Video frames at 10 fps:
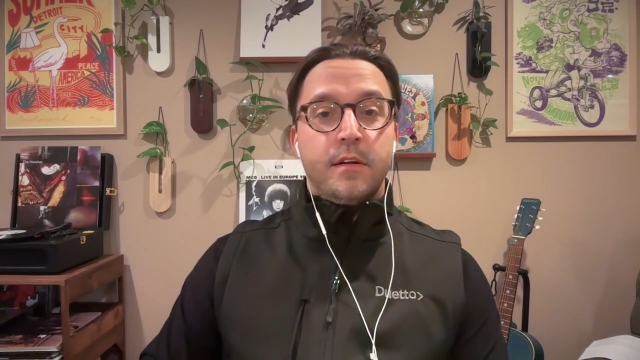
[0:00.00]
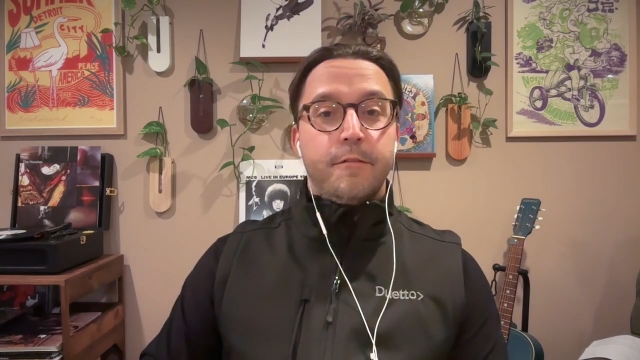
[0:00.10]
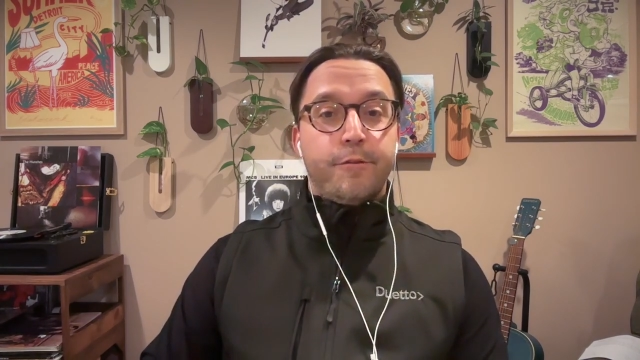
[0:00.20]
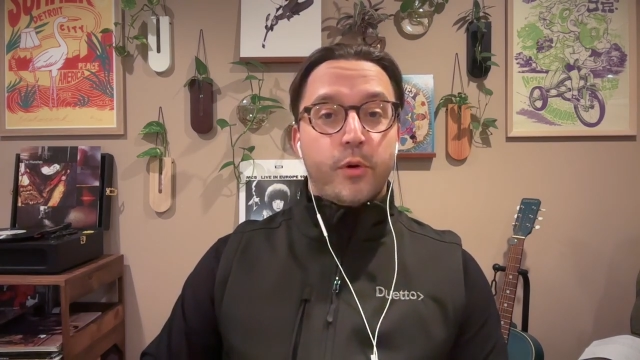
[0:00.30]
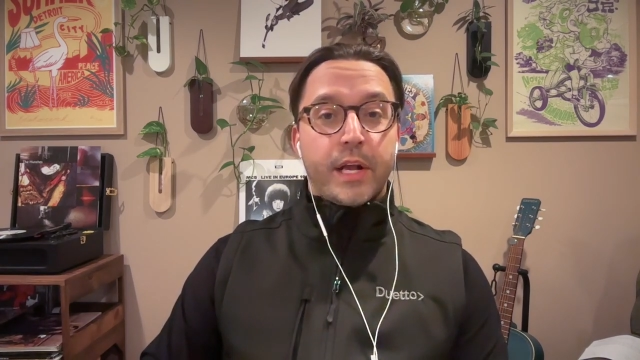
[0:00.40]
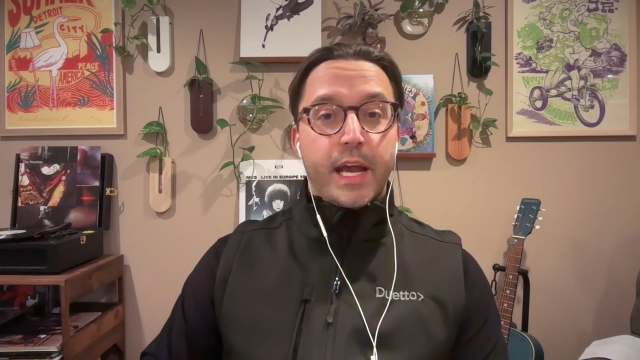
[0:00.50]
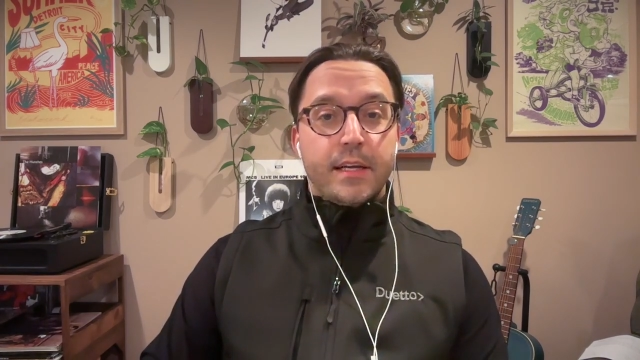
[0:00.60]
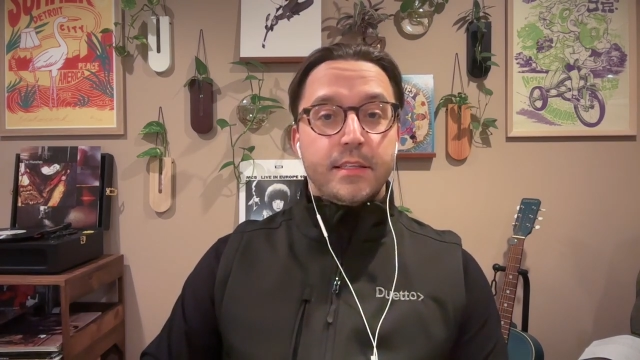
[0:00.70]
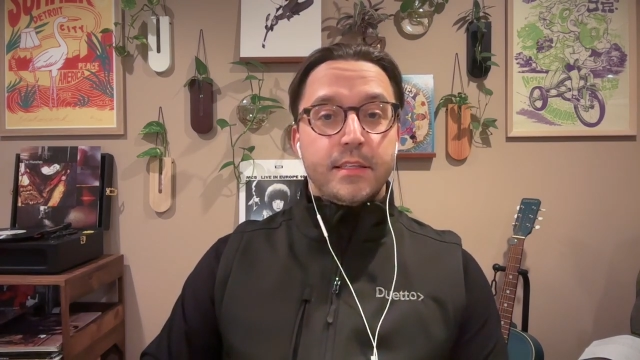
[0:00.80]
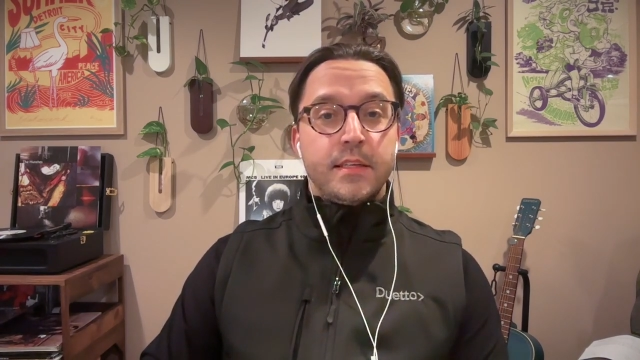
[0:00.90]

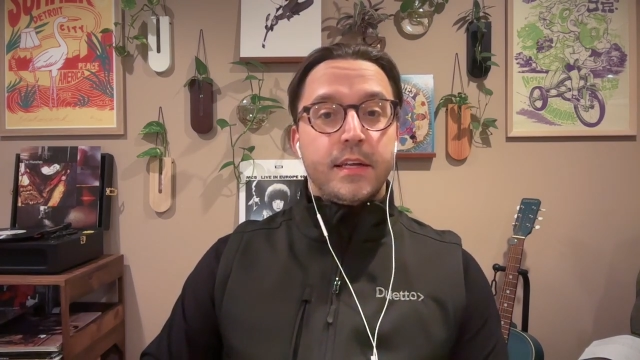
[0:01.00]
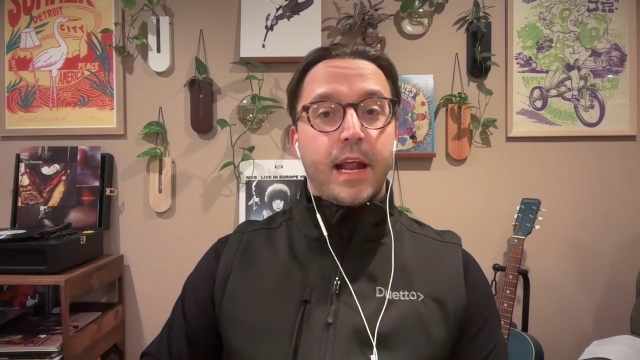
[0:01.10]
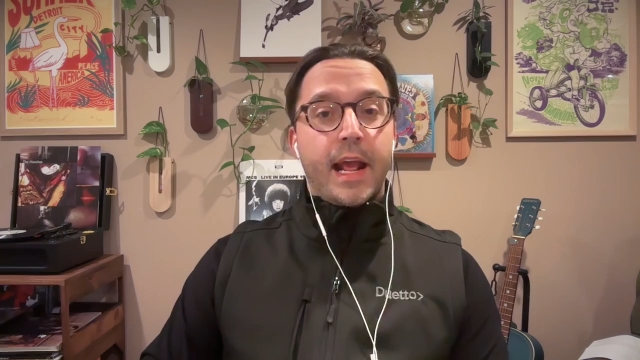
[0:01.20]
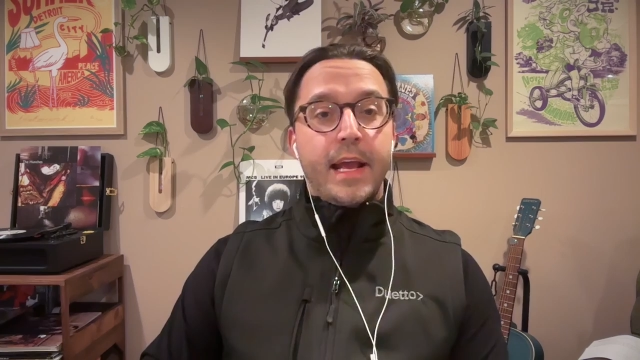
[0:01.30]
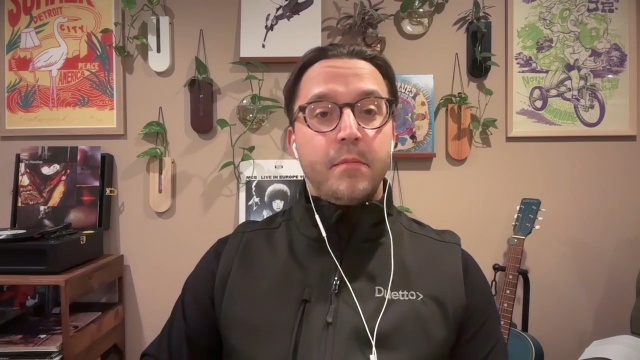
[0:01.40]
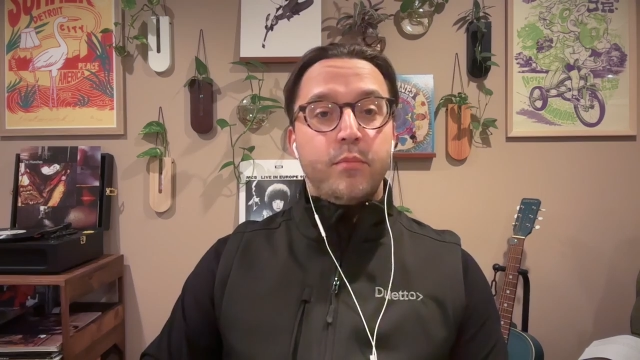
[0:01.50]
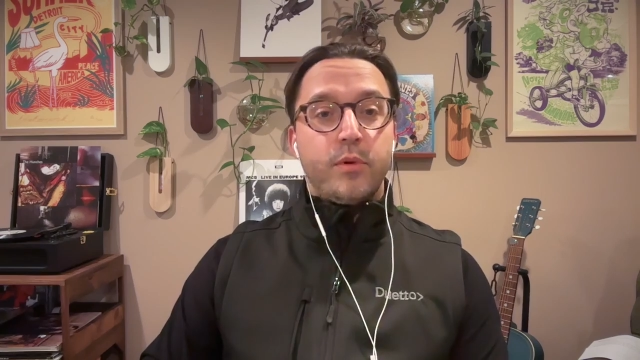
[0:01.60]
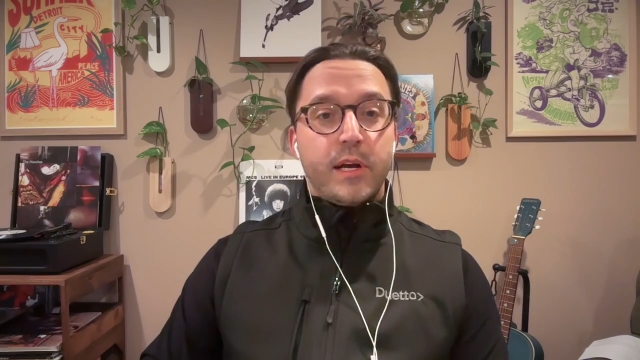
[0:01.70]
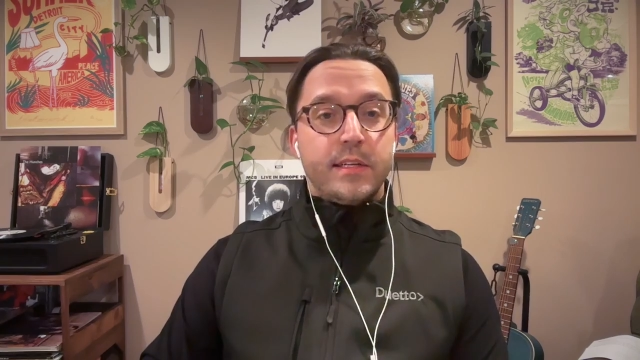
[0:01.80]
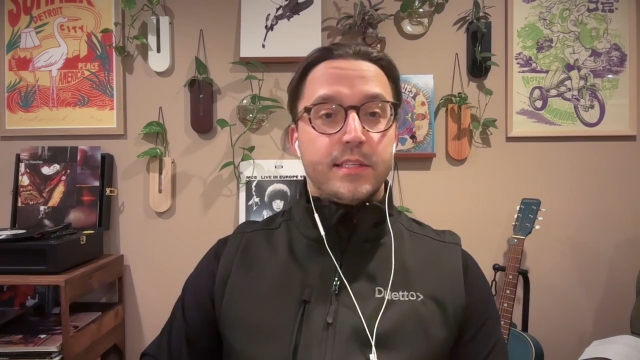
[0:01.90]
forecast, and
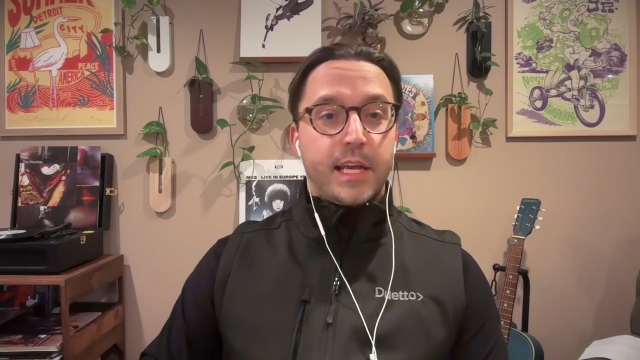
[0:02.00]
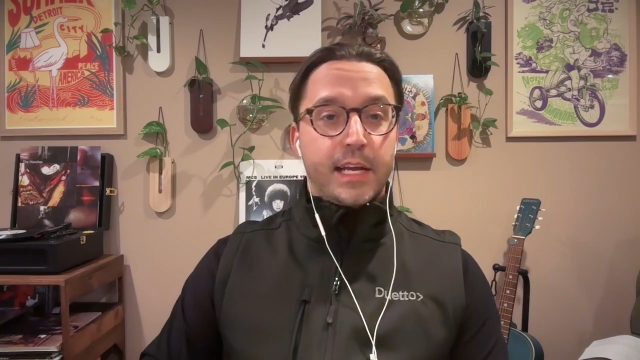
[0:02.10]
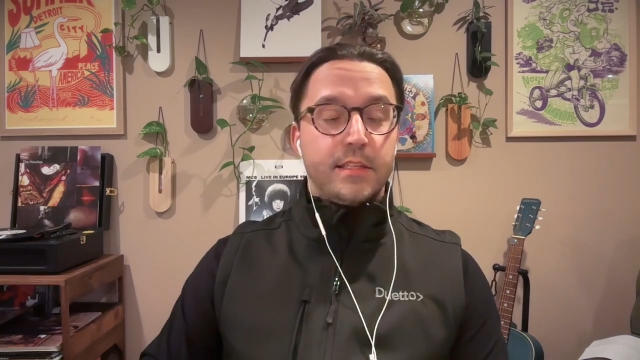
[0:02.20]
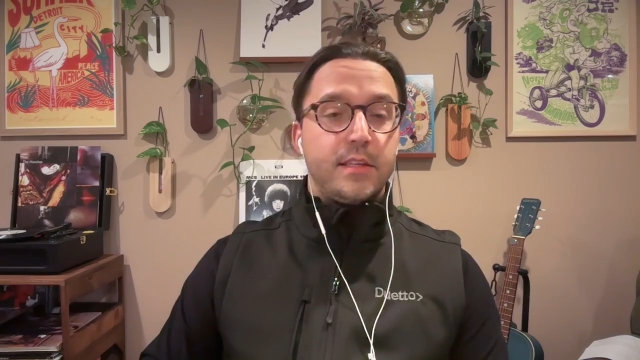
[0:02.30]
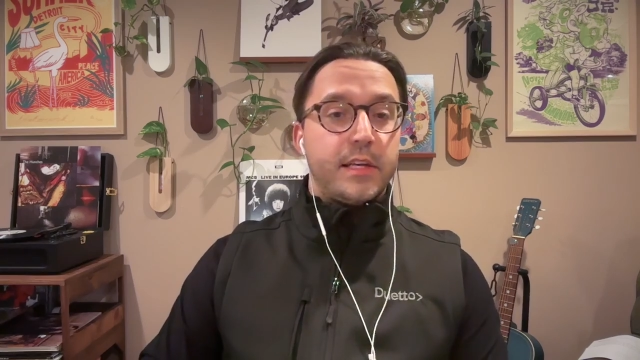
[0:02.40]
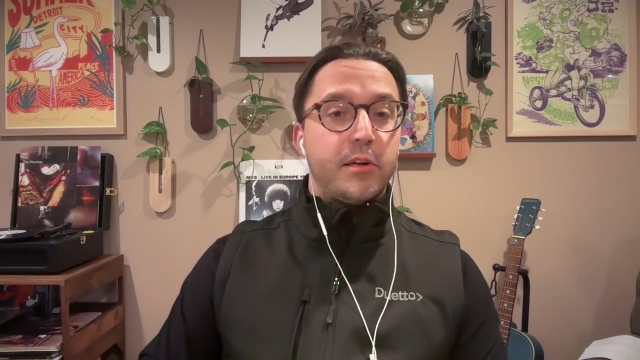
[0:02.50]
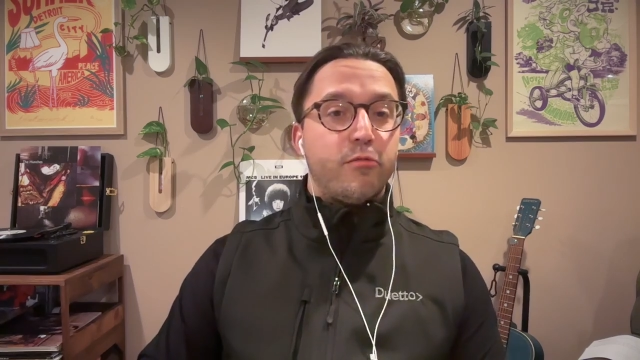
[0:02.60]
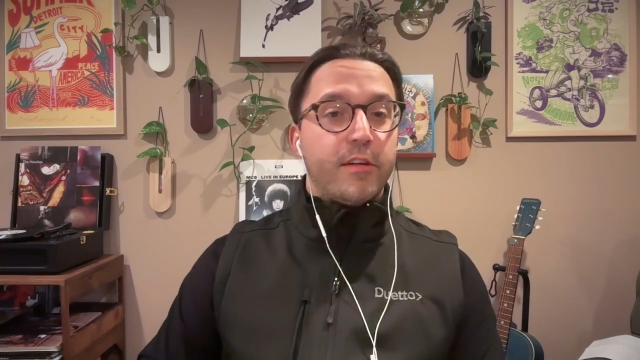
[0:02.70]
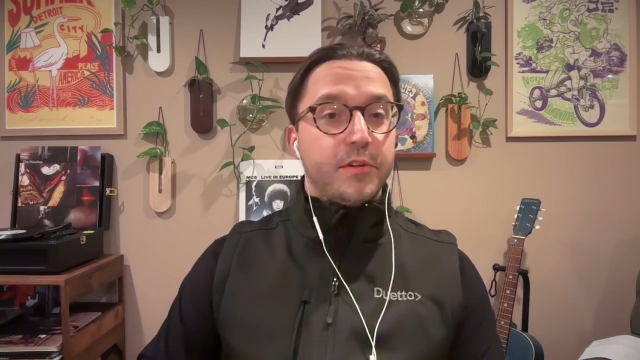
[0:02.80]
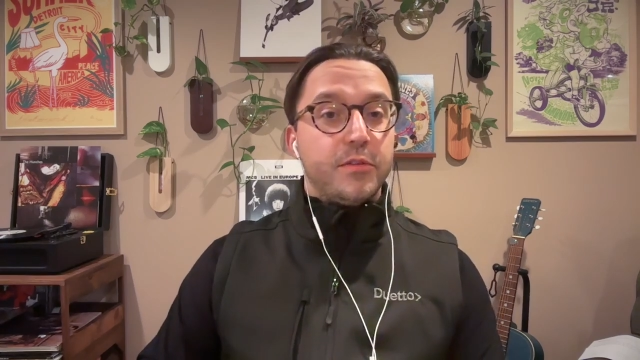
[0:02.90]
price ancillary
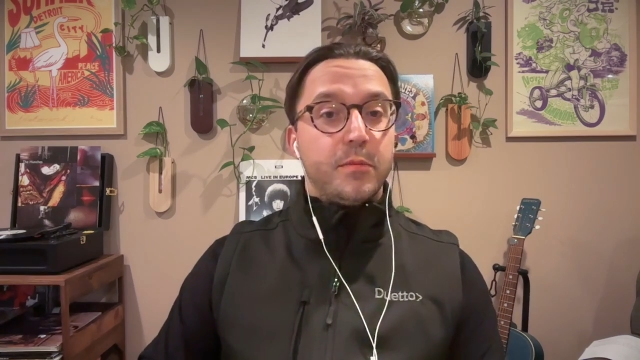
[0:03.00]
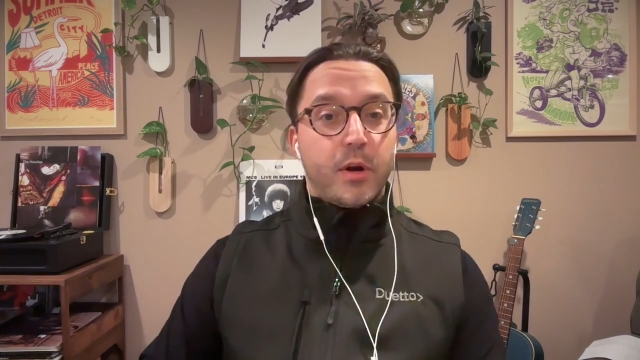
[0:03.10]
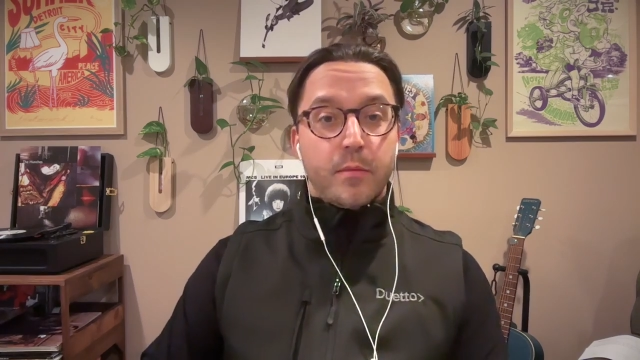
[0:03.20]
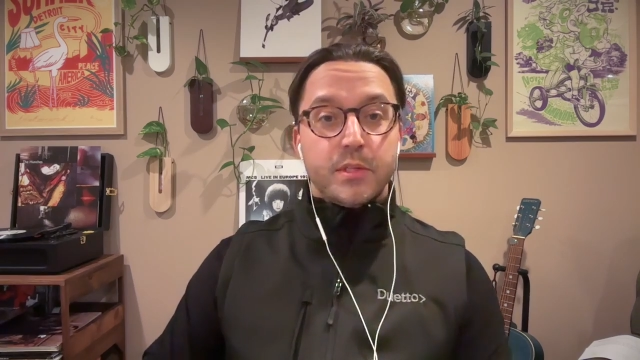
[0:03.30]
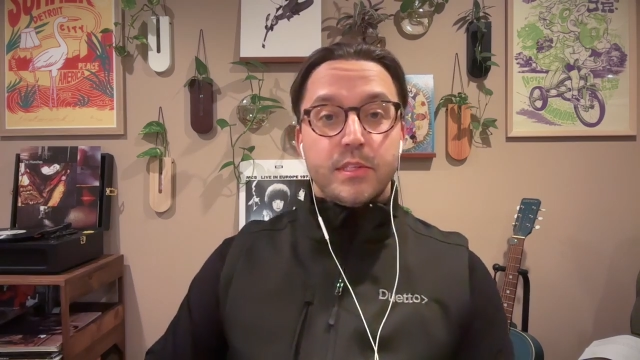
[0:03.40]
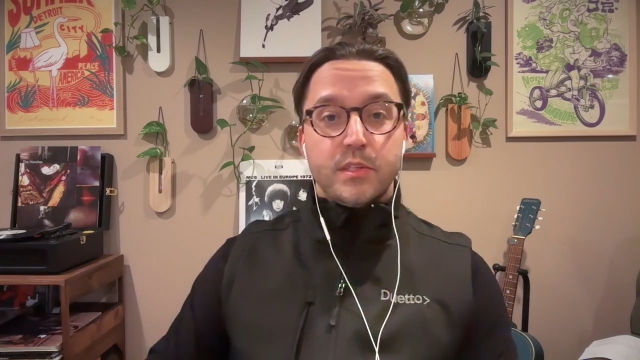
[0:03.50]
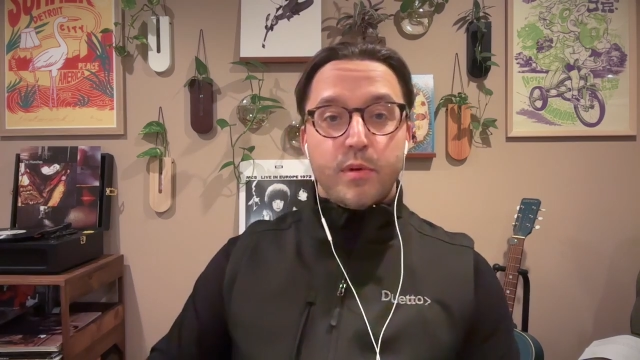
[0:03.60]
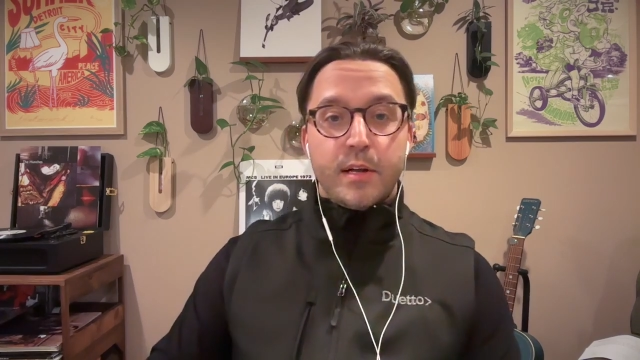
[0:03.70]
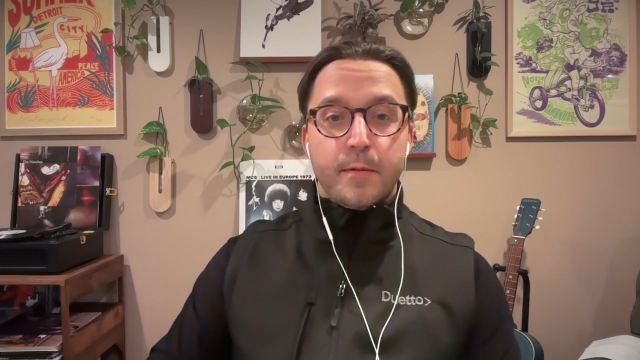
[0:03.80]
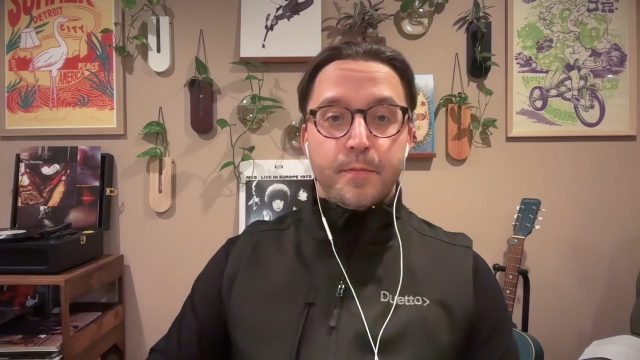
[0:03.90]
revenue departments as
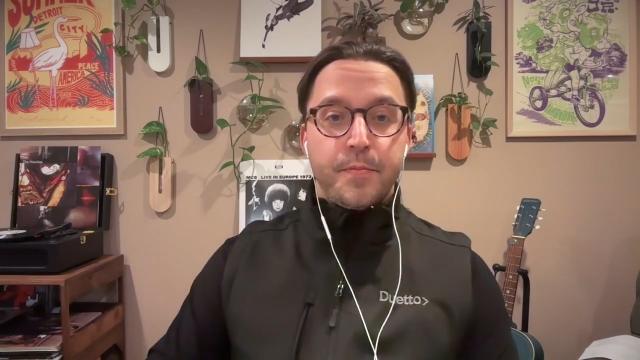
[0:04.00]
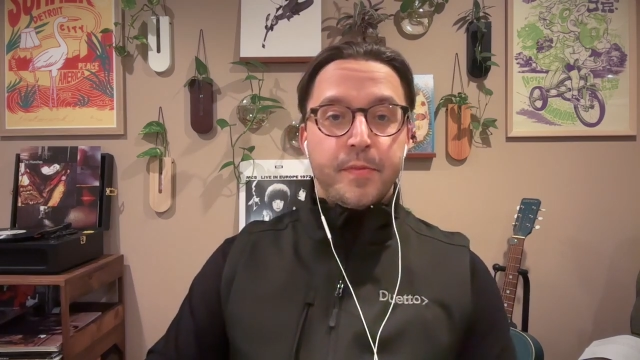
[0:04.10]
well.